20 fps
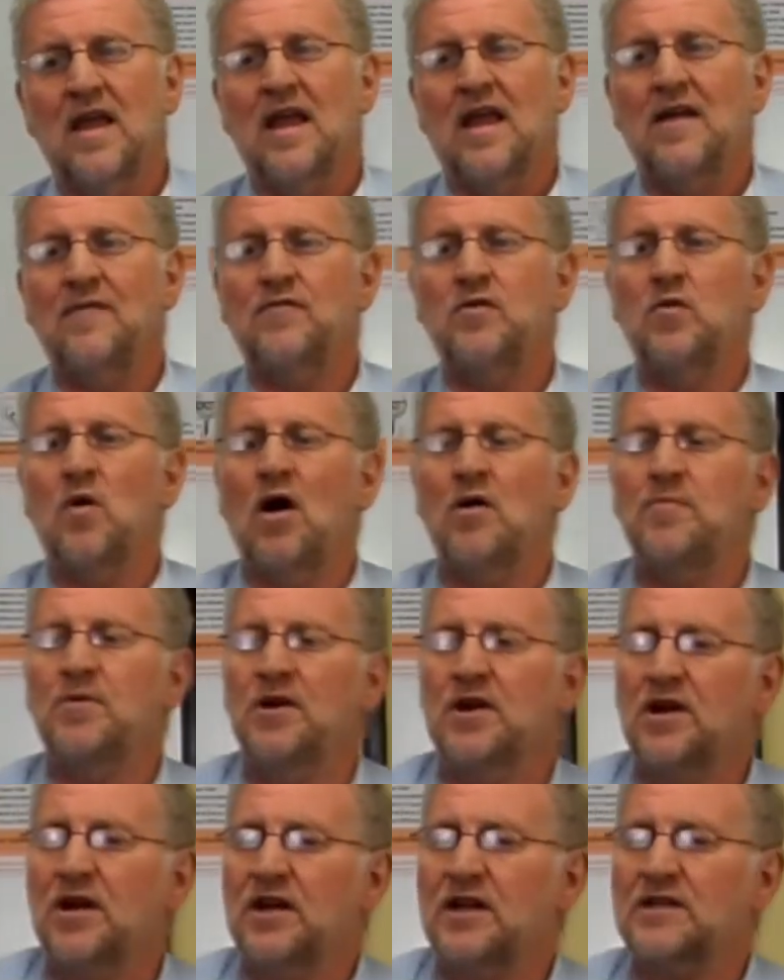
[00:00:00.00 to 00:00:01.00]
If you open
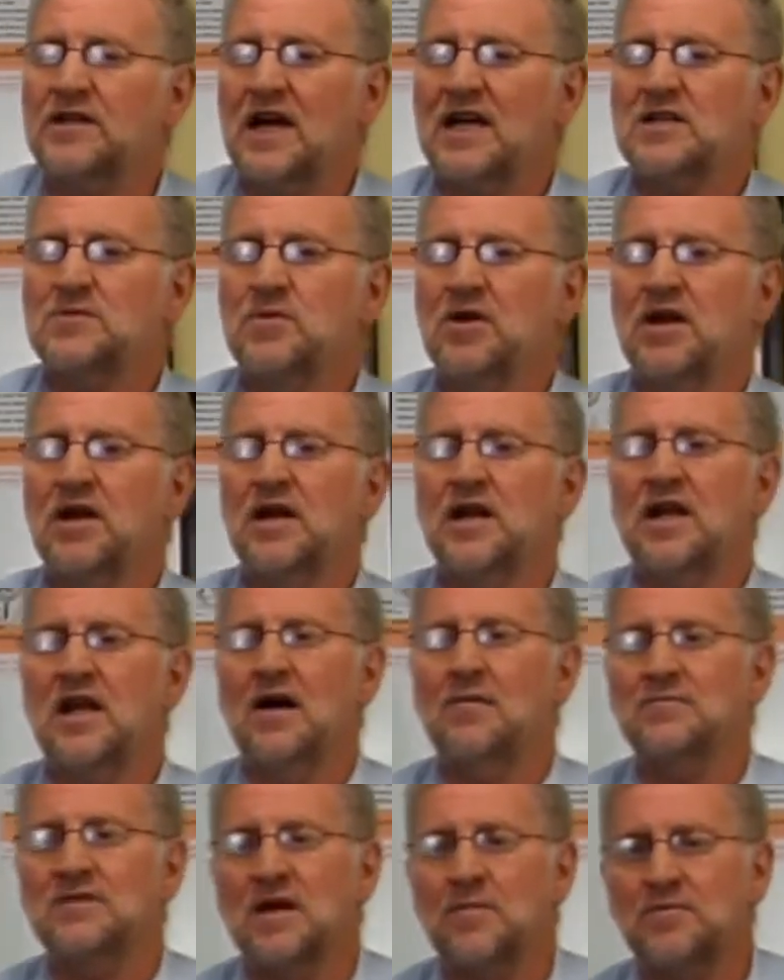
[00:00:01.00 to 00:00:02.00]
an attachment and it
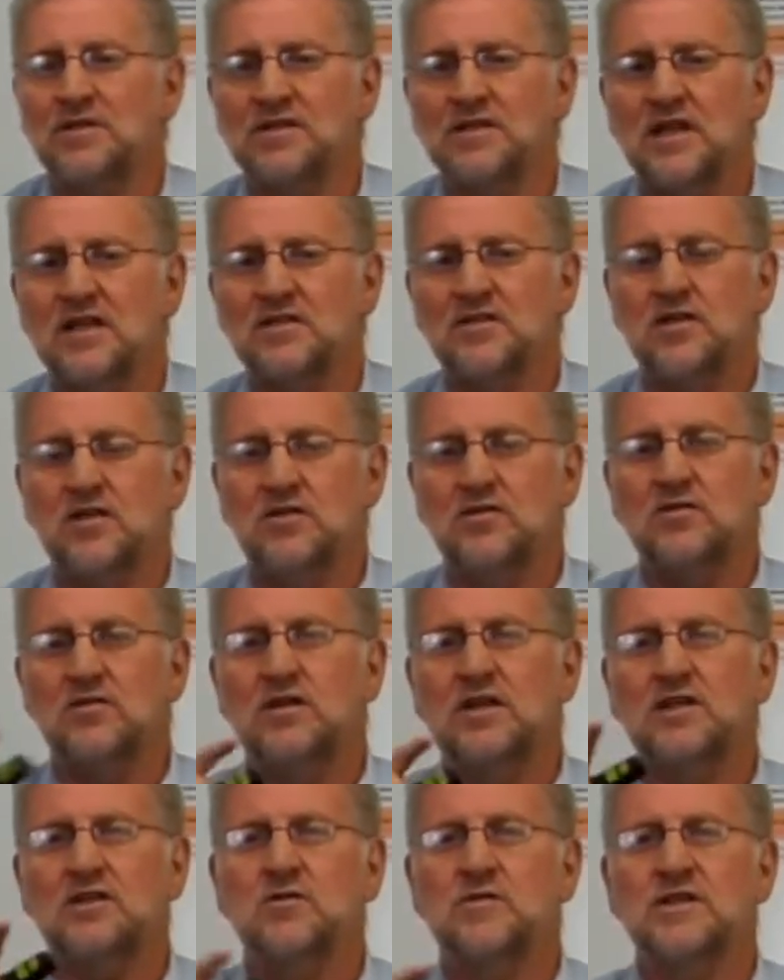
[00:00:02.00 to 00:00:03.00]
comes up and says you
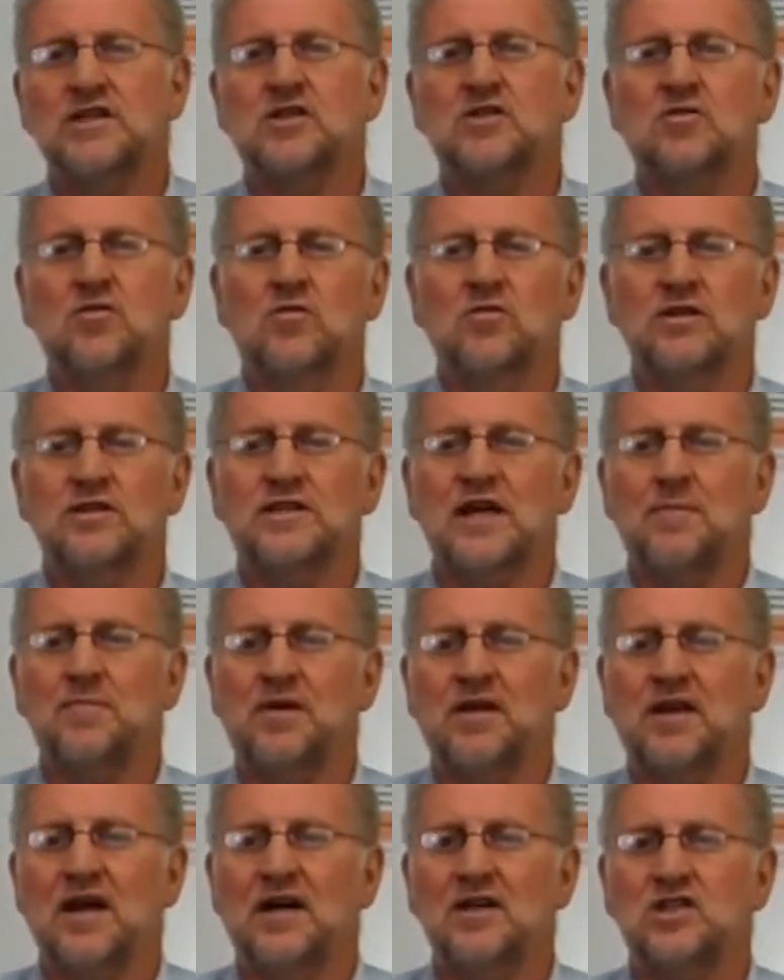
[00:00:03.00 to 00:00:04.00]
need to install this
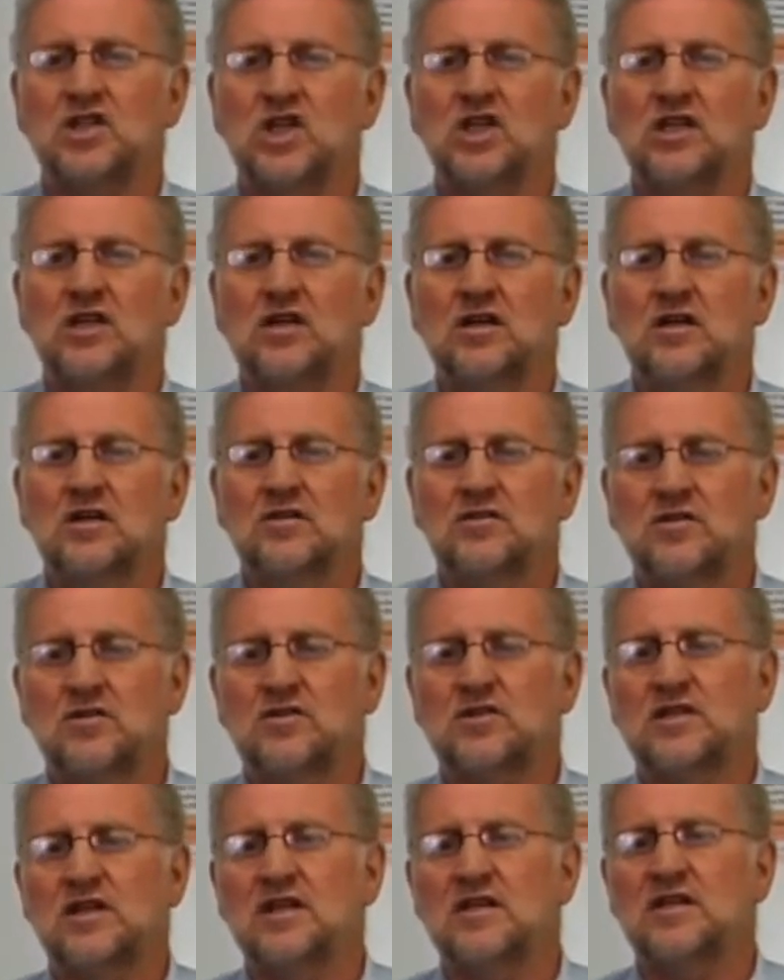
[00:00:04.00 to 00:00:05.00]
application to
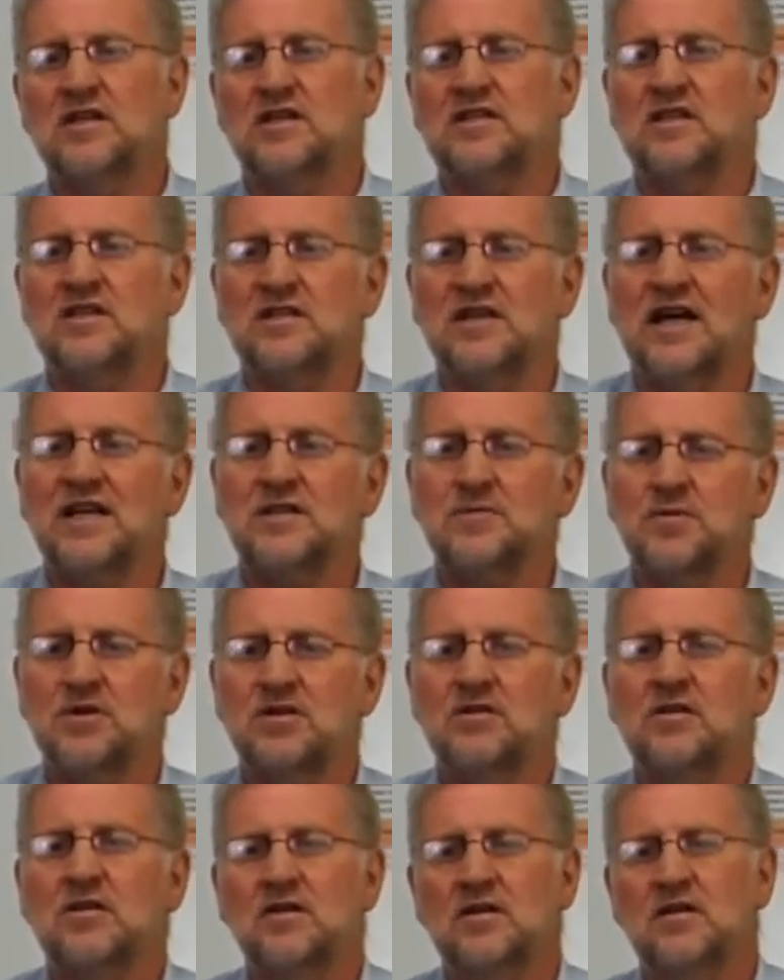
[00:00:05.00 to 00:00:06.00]
see this
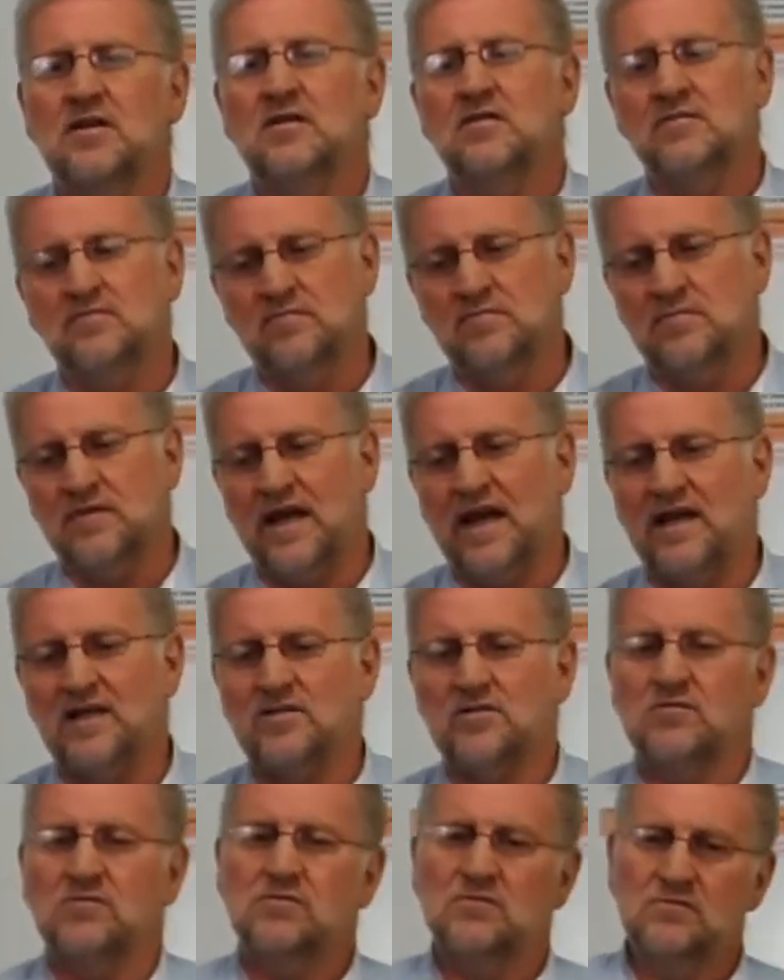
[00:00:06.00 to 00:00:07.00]
attachment,
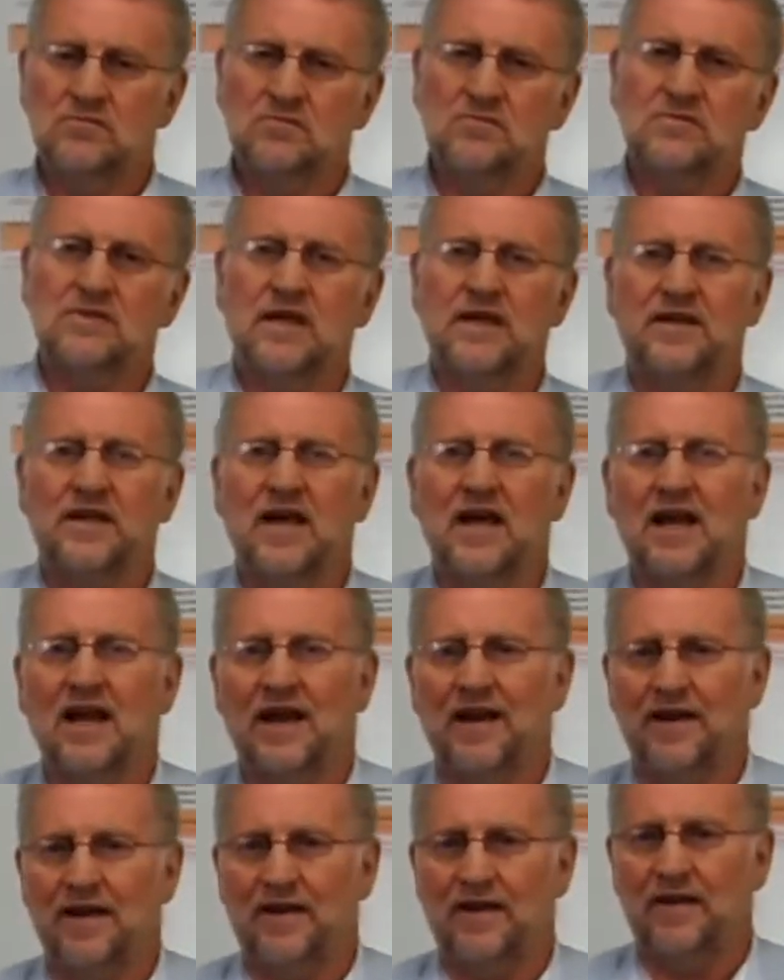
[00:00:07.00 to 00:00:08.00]
cancel, get the hell
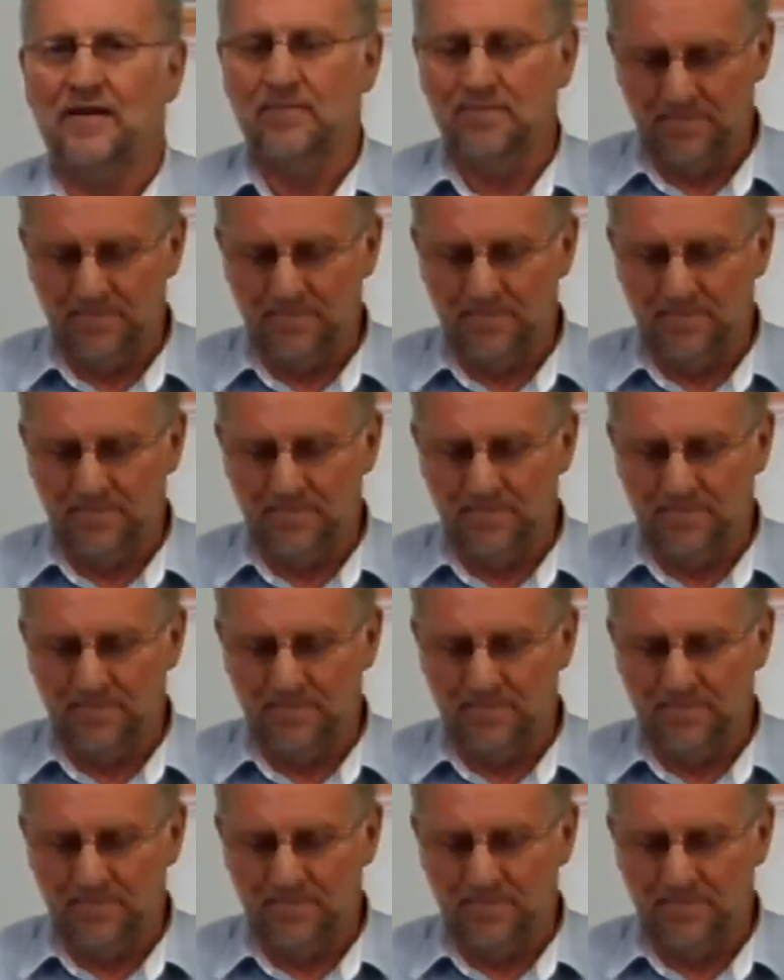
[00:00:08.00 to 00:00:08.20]
out of it.